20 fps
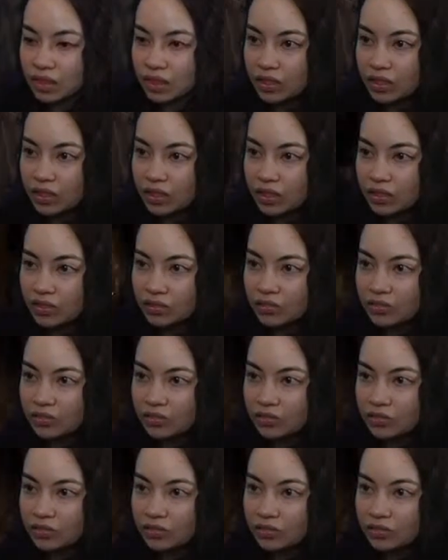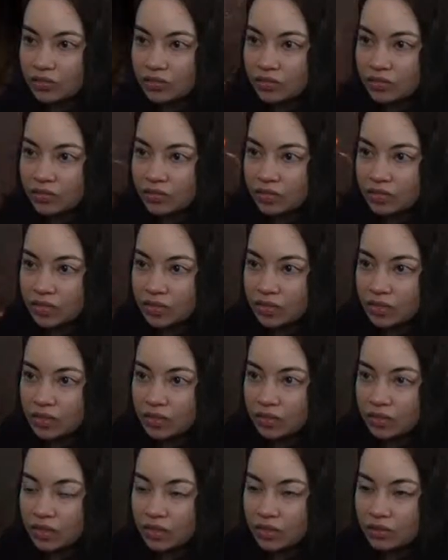Head on up.
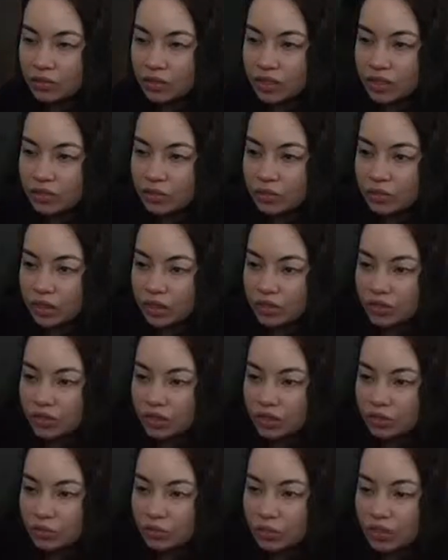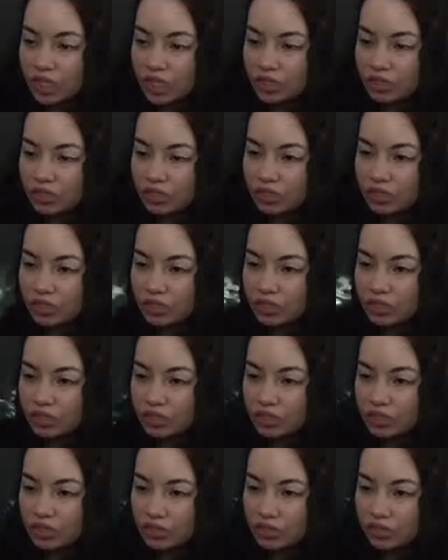We are resurrected
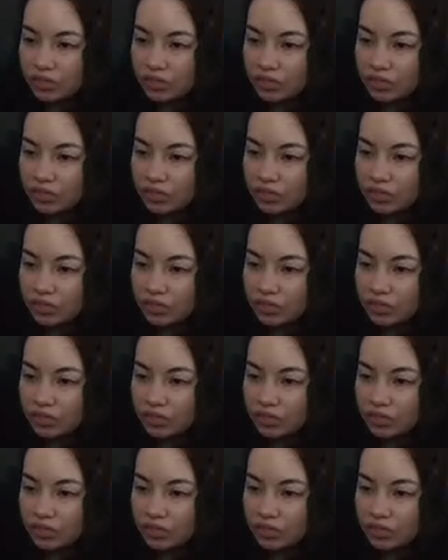Malice.